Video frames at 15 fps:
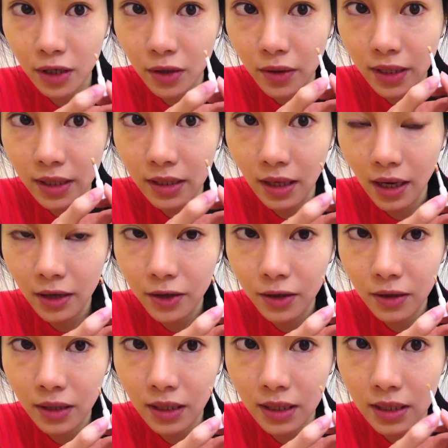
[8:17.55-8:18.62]
you can
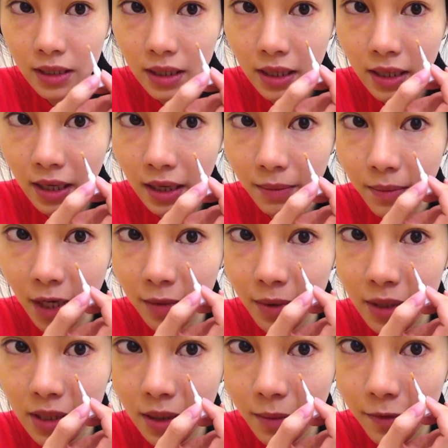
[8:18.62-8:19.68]
actually see that maybe
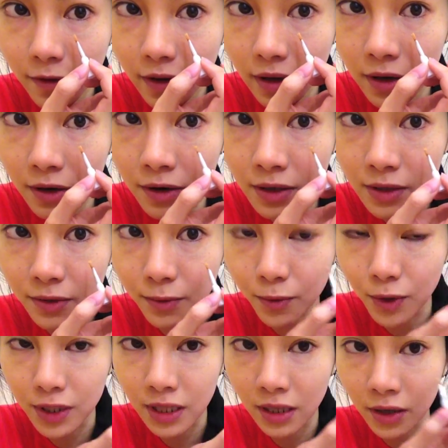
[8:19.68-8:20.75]
some of the areas
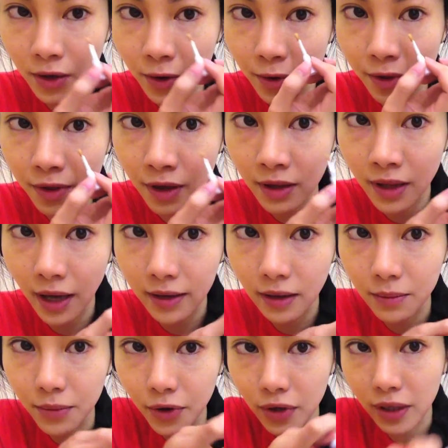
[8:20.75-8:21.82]
was a little thin. I
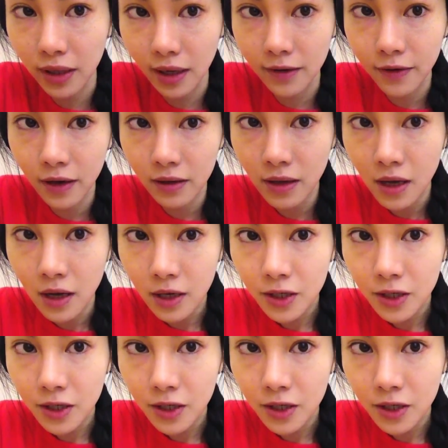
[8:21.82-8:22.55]
didn't put enough on.